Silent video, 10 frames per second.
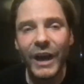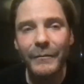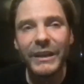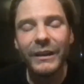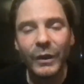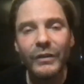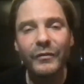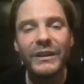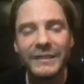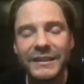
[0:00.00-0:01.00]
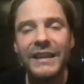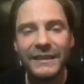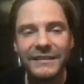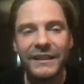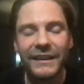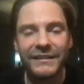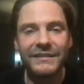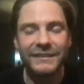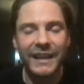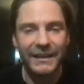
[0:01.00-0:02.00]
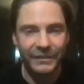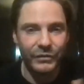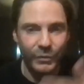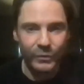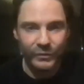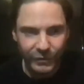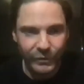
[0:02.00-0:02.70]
I mean, a lot of these things that are said to